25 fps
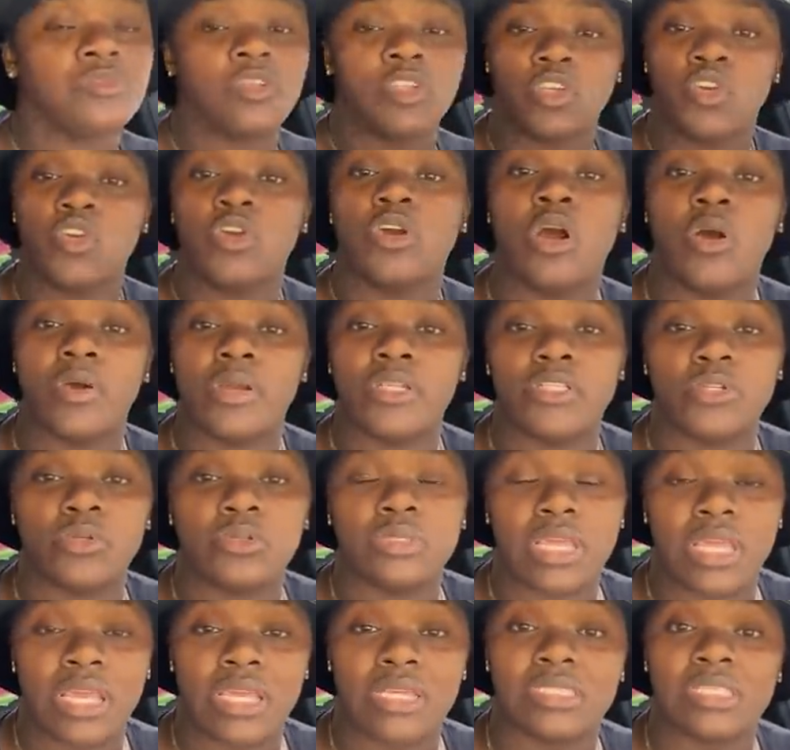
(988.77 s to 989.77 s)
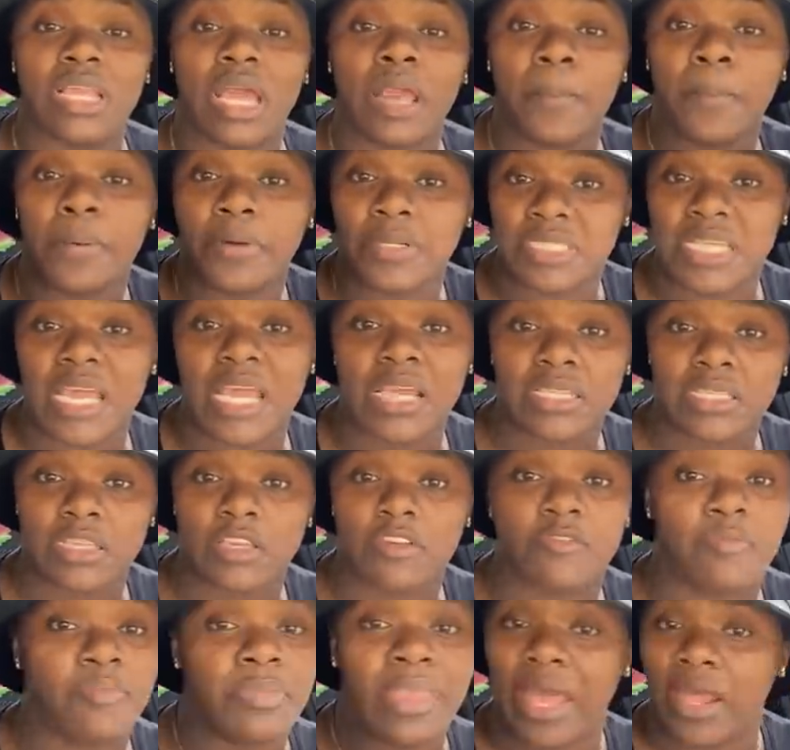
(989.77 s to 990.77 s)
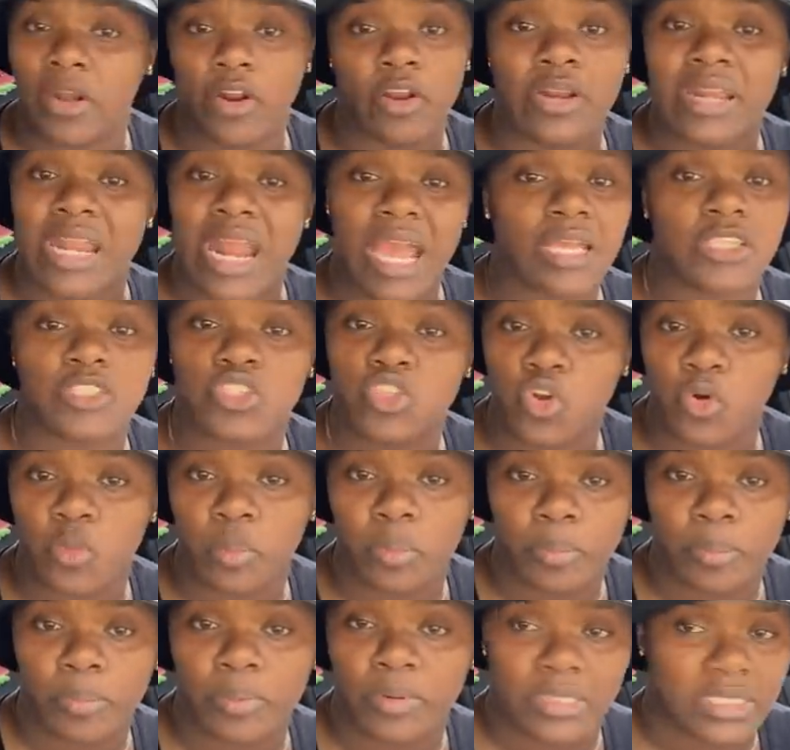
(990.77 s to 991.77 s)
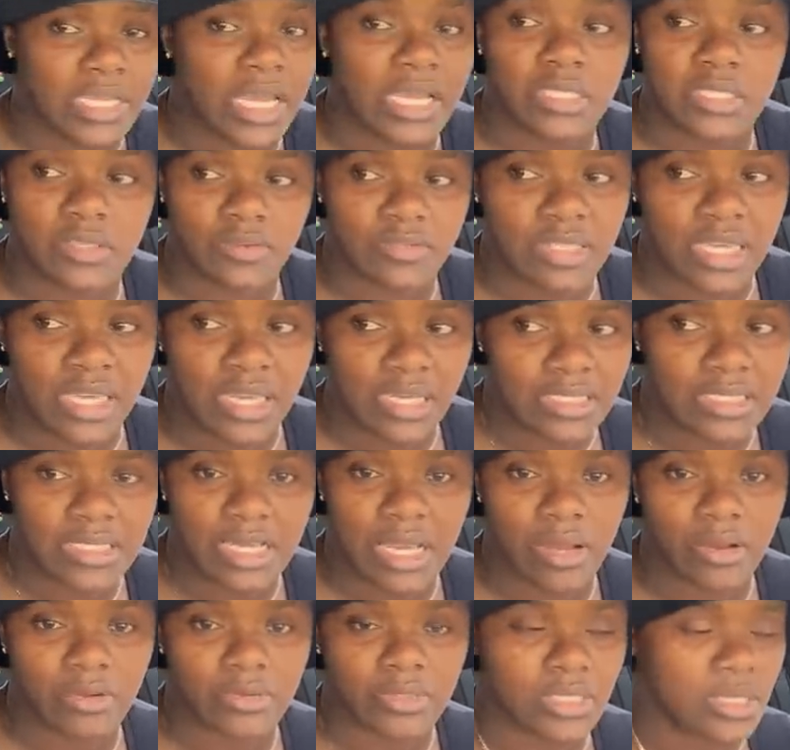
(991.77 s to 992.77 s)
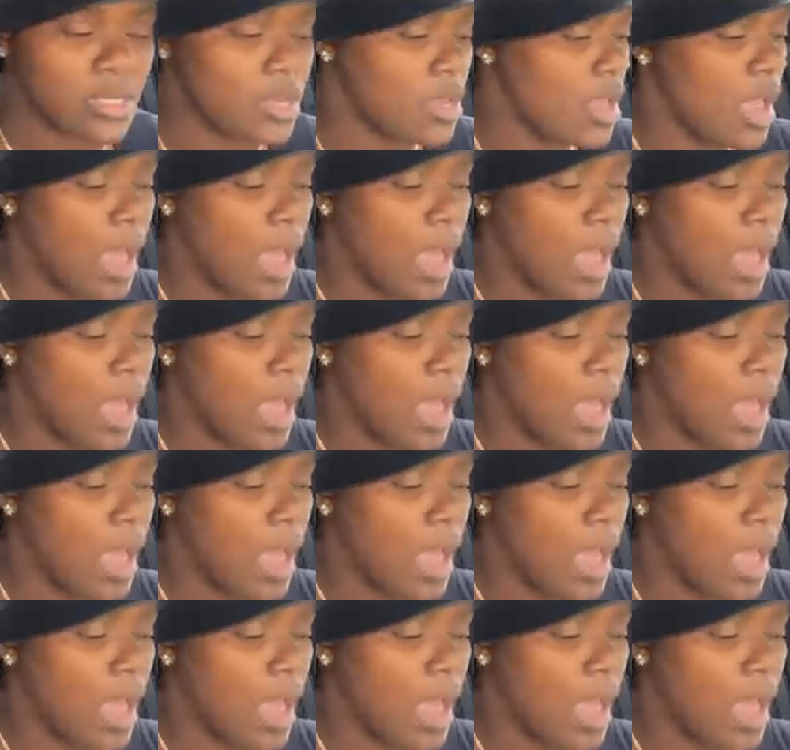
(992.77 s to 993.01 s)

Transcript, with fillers: you go and do things like protective that are not so protective hairstyles